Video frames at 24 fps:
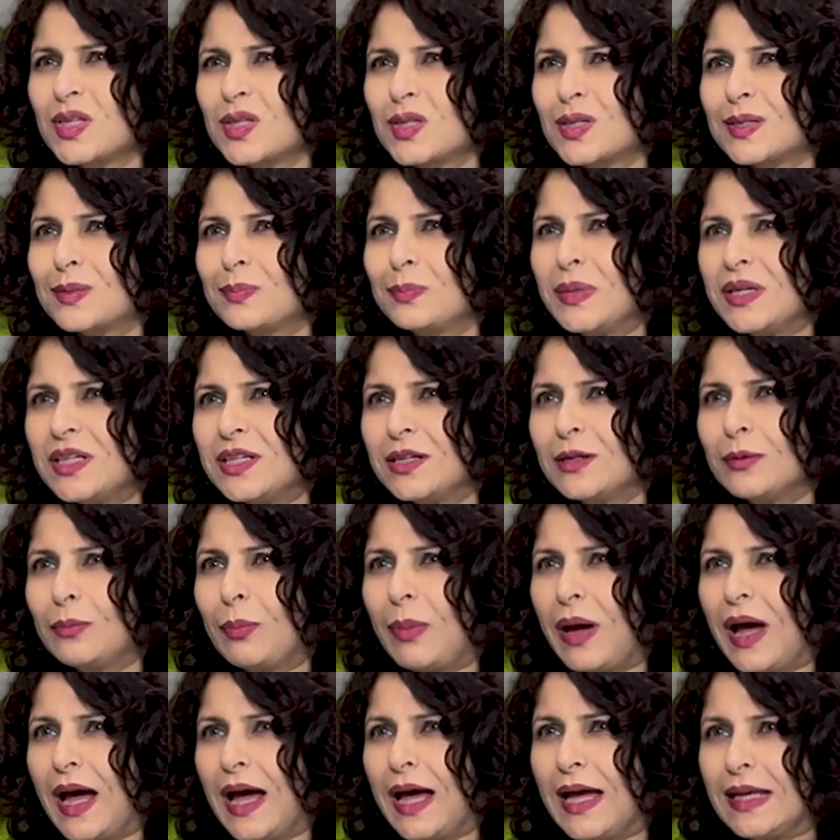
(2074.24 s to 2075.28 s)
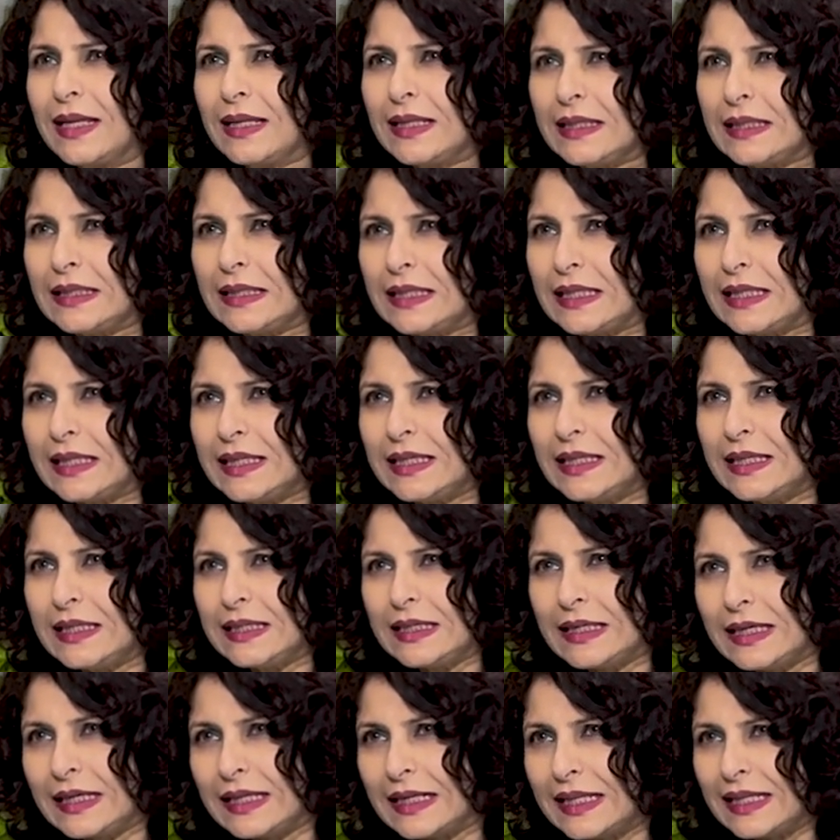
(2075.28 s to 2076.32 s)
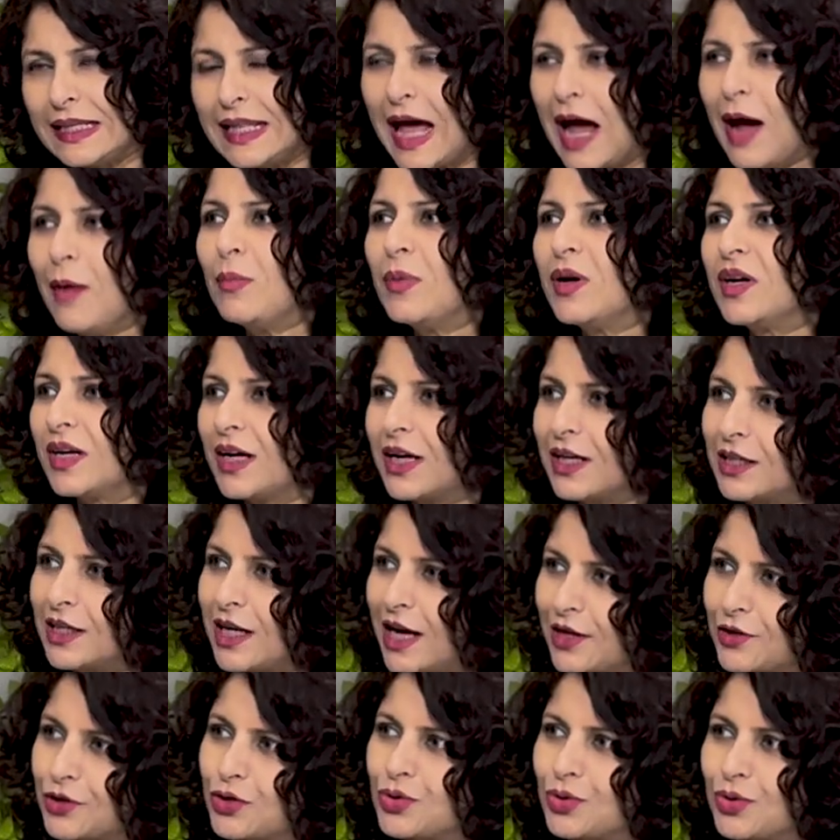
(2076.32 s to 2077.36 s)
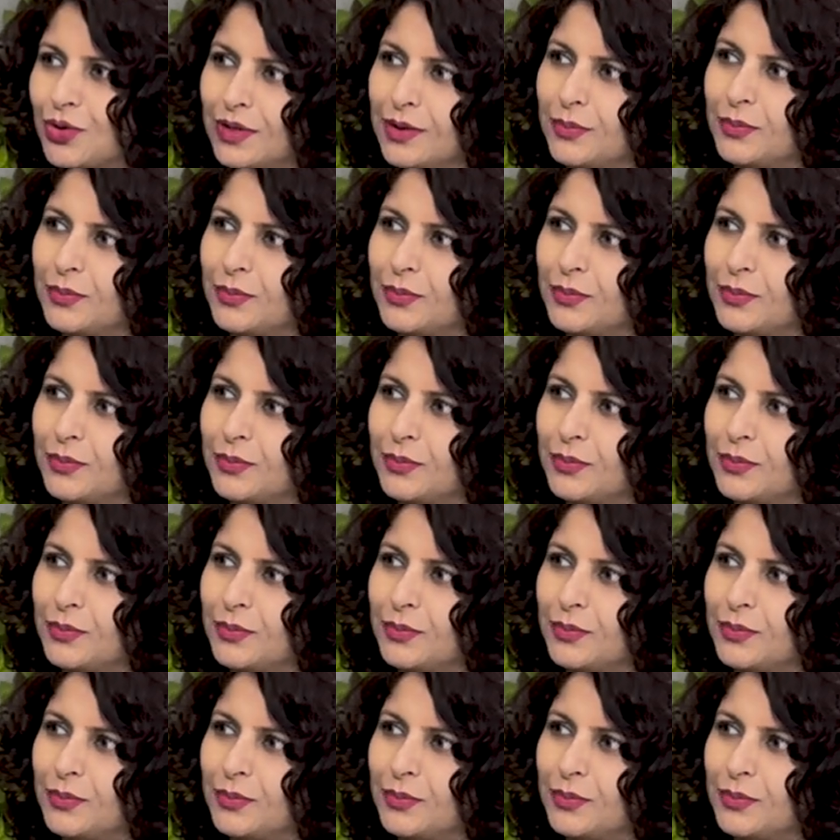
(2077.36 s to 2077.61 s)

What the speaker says: So you are smitten by the glamour attached to the